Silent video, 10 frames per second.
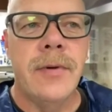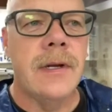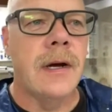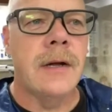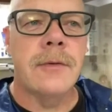put
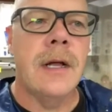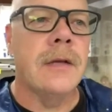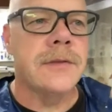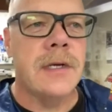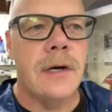
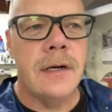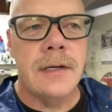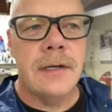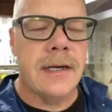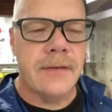$100 on and
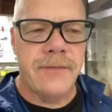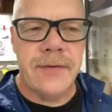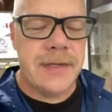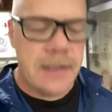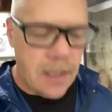take
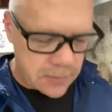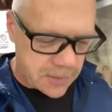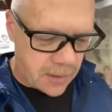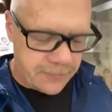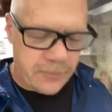$50
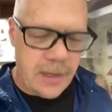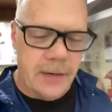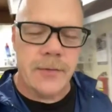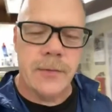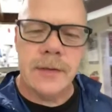off, or however you
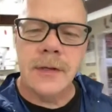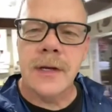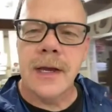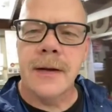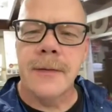want to look at it.